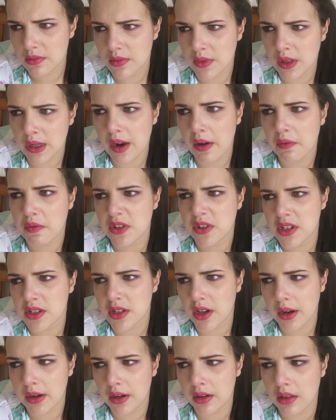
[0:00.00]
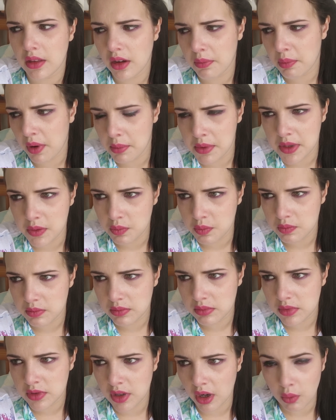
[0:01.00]
and I've decided that I probably
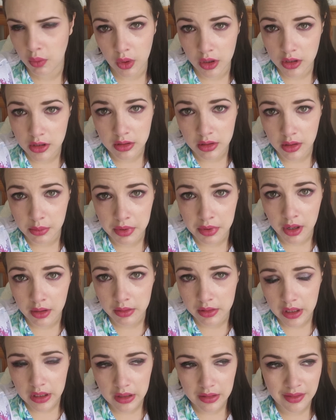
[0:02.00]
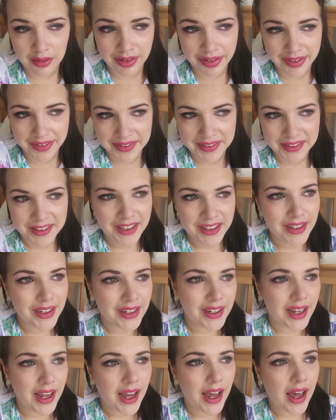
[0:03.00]
don't want to upload it.
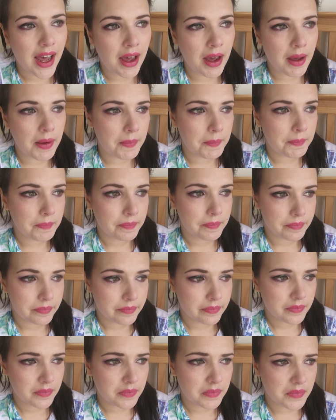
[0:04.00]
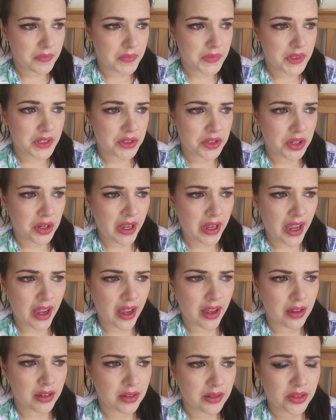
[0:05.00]
um, so
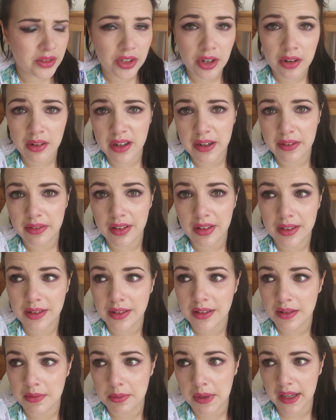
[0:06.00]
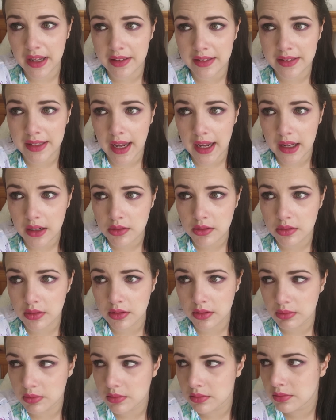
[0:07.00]
yeah, sorry if this is a bit sad
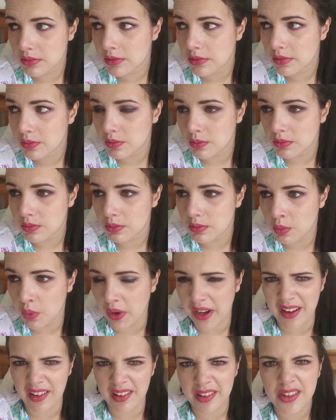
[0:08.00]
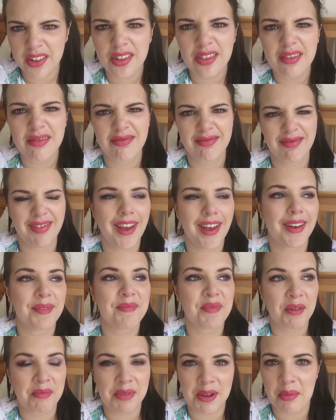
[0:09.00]
or weird.
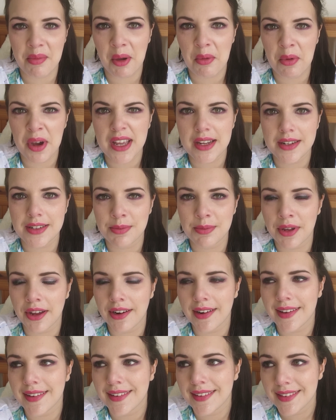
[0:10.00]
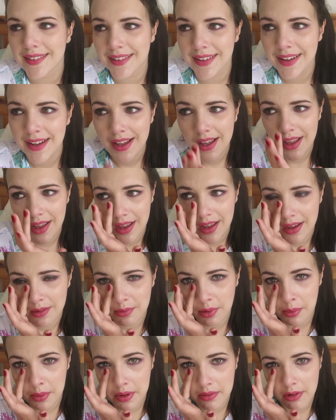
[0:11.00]
Probably a bit weird, to be honest. I
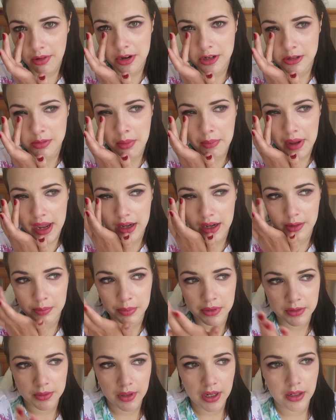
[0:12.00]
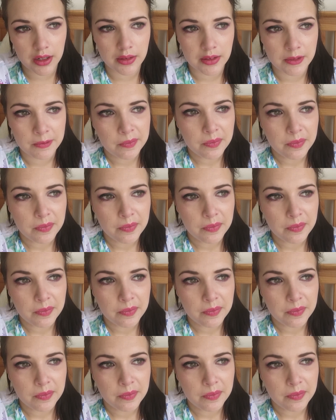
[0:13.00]
probably ruined my makeup as well.